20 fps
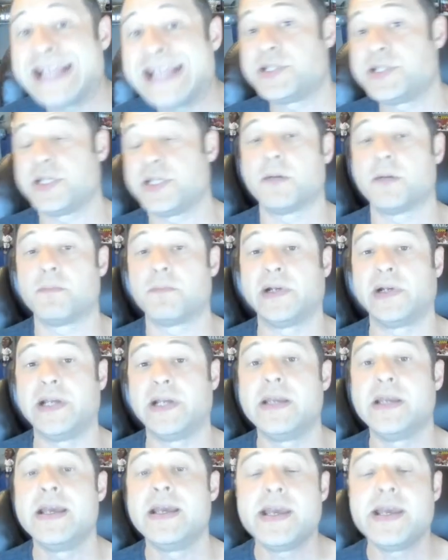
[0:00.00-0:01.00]
consider
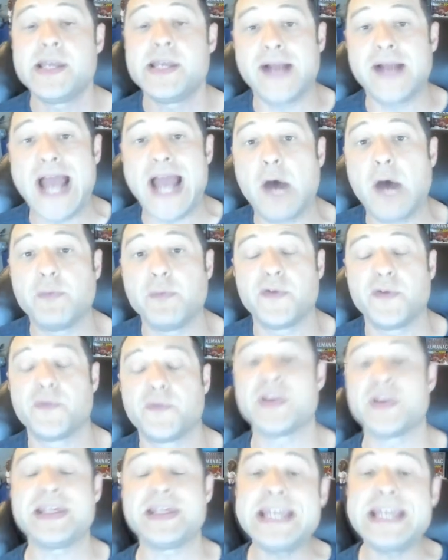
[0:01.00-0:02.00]
bringing your outfit
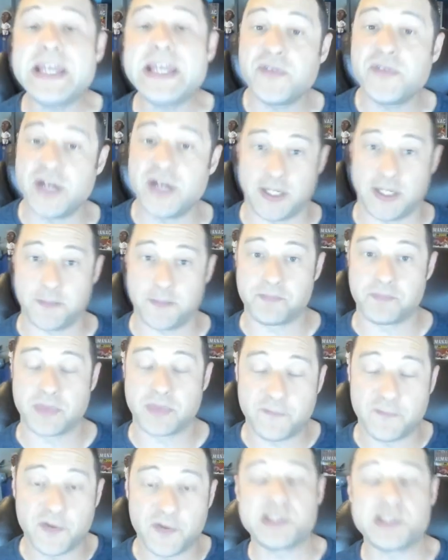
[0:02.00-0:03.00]
for the evening,
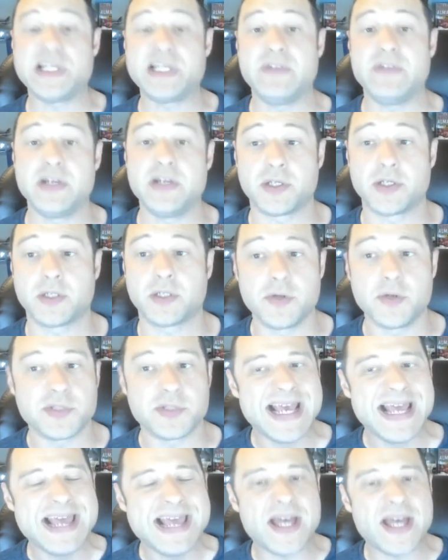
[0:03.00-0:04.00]
the first evening of the cruise.
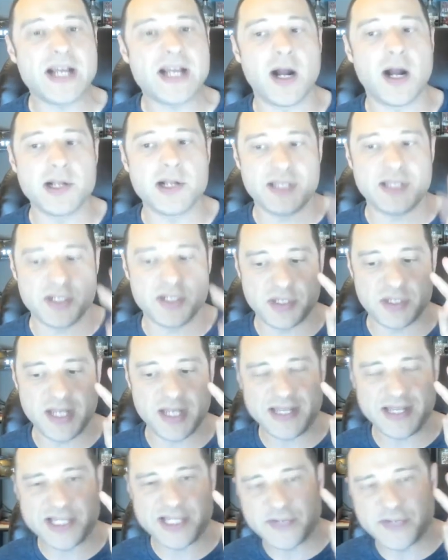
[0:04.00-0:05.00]

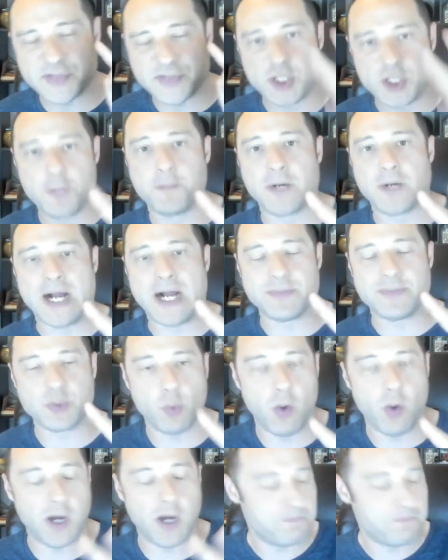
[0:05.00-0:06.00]
That solves two problems.
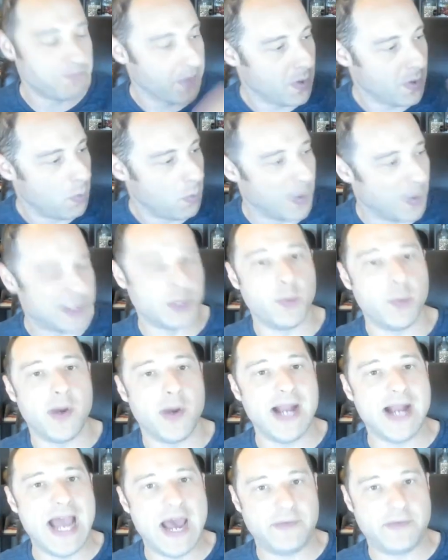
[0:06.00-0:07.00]
One, what to
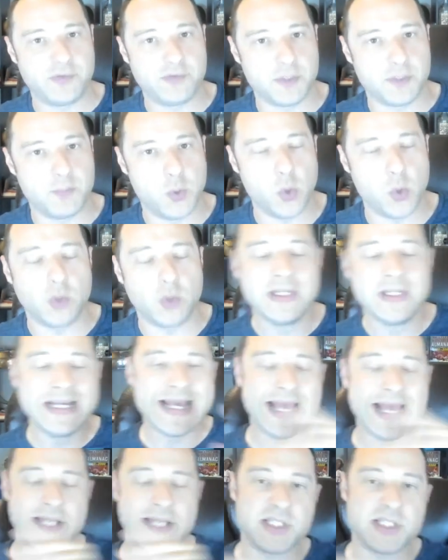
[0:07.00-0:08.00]
wear after the pool,
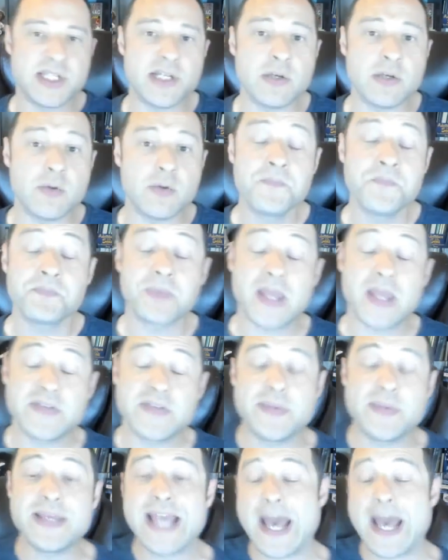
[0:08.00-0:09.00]
and two, if
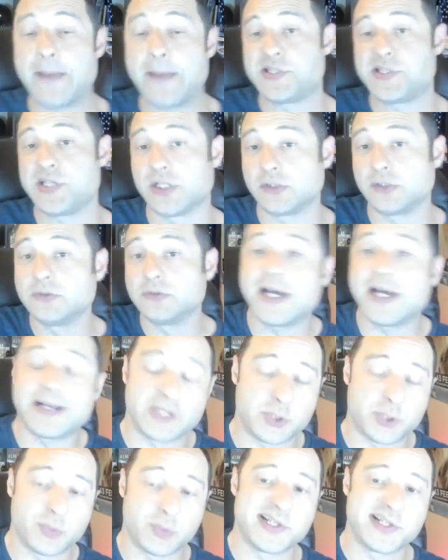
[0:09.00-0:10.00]
something happens to your
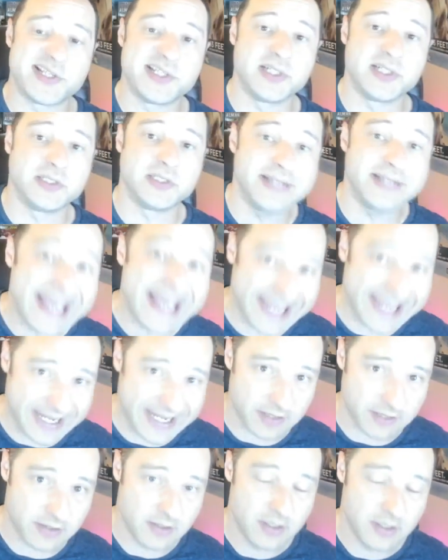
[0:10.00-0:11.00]
luggage where it's
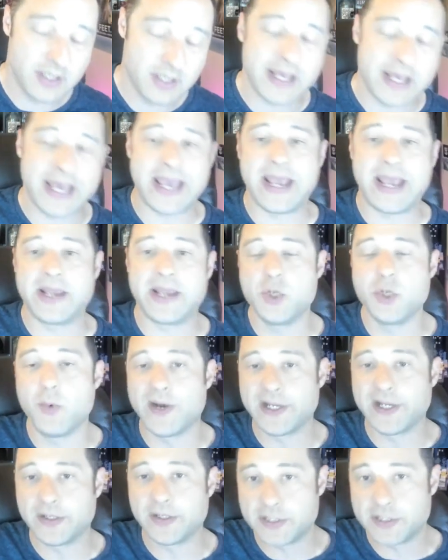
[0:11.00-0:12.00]
delayed and you
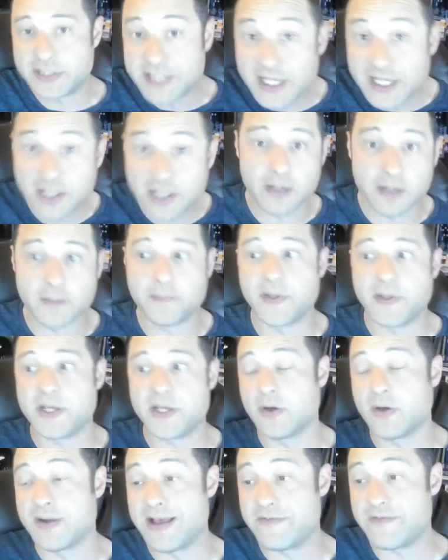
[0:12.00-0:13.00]
want to go to dinner but you
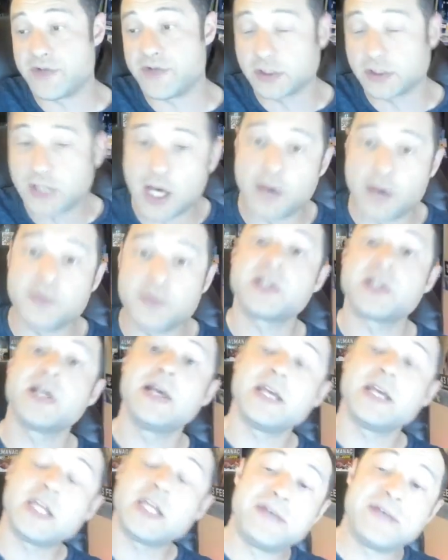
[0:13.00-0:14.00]
don't have your clothes,
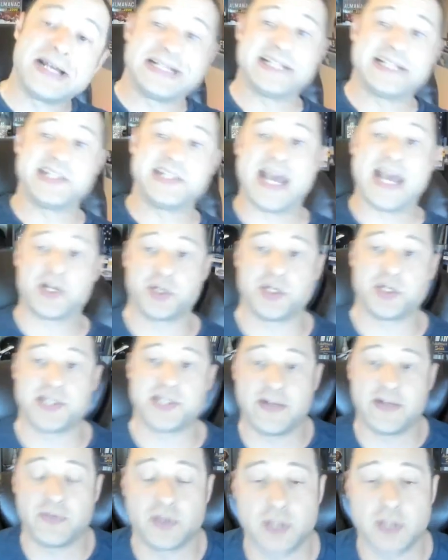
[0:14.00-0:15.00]
you've got this extra
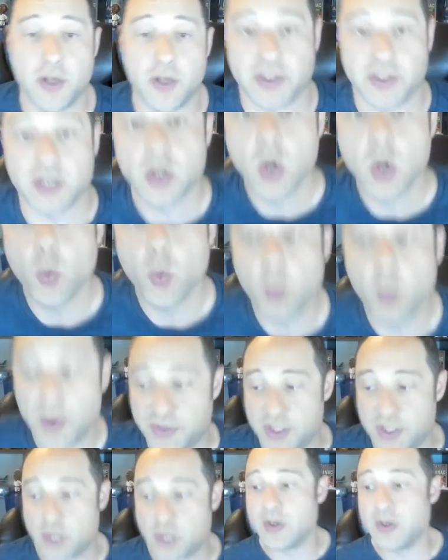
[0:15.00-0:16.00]
set of clothing
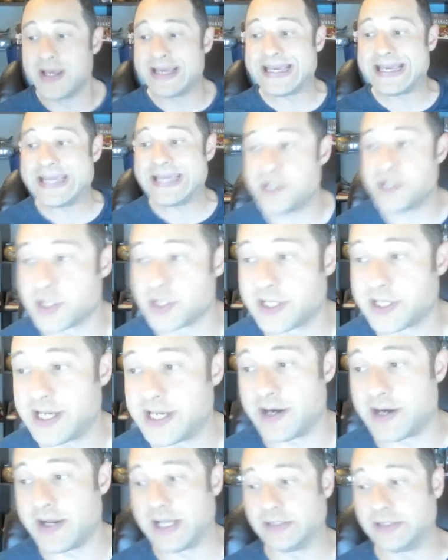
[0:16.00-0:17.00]
with you in your
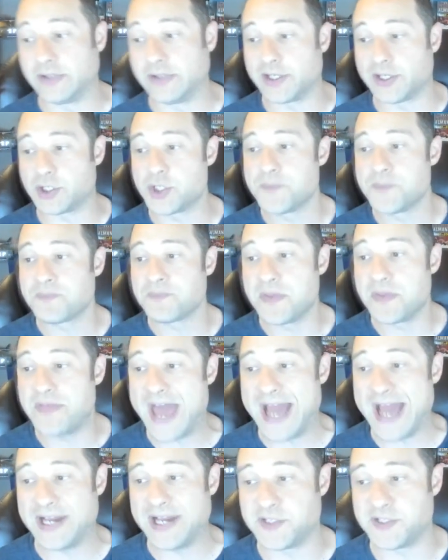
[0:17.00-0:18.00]
carry-on luggage.
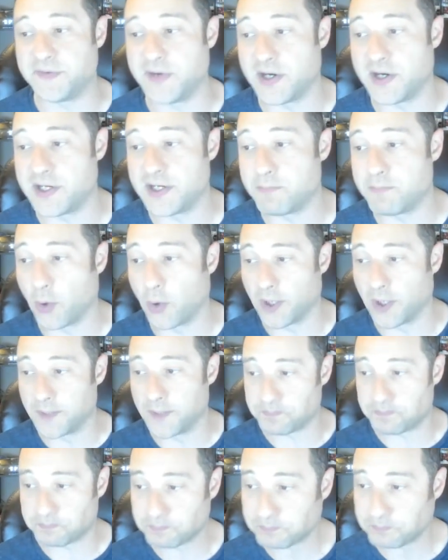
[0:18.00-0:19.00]
That is very important.
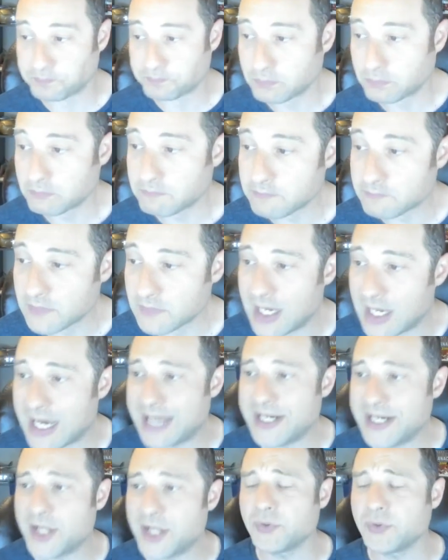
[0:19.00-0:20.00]

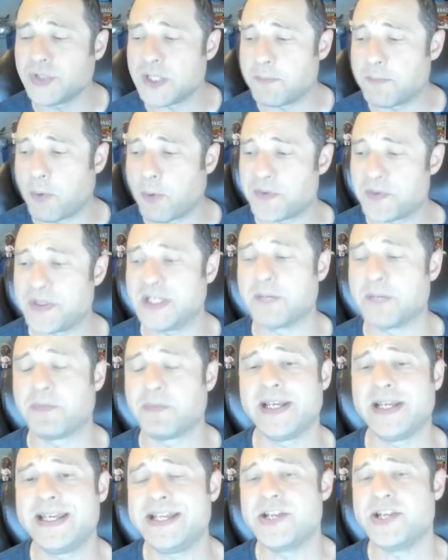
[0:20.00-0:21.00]
Another really important thing to
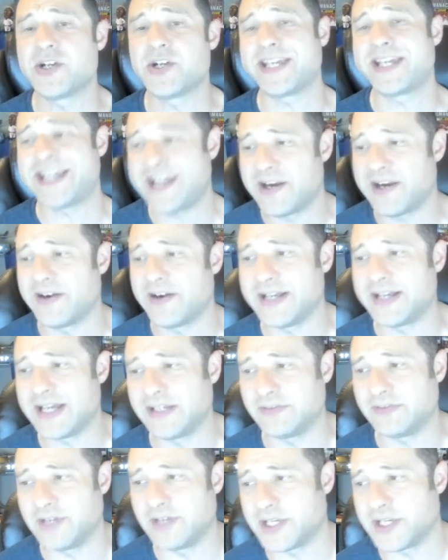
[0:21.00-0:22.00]
bring in your
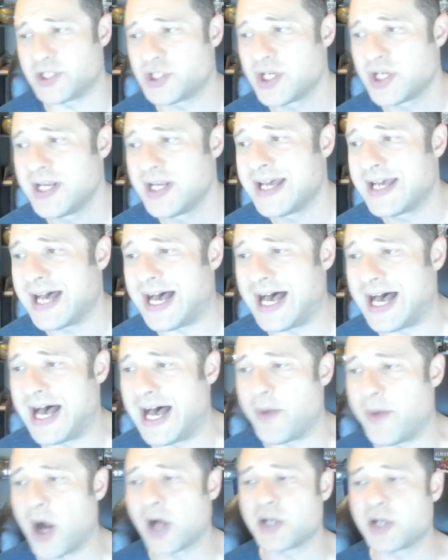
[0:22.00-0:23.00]
carry-on luggage
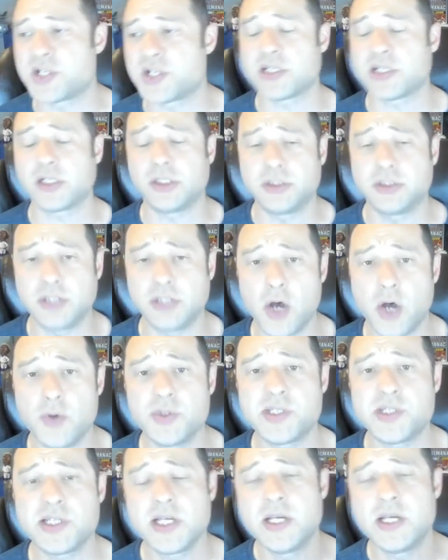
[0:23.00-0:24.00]
are
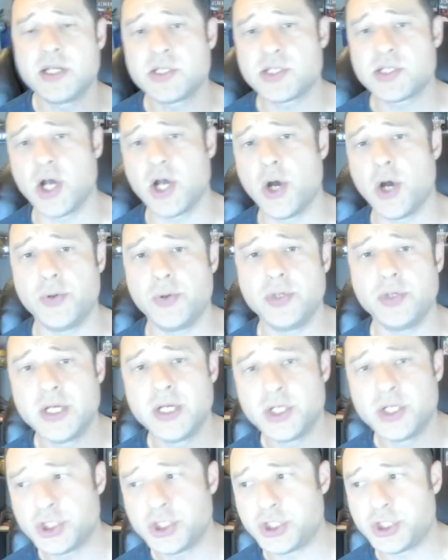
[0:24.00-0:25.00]
closed-toed
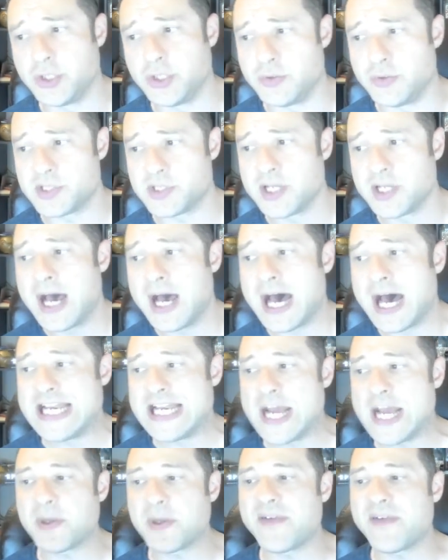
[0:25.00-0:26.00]
shoes. A
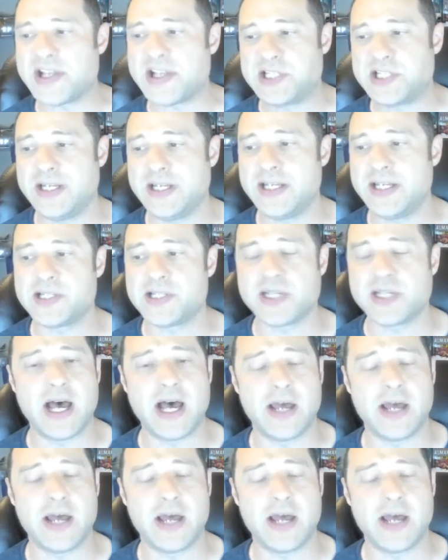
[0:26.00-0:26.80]
number of activities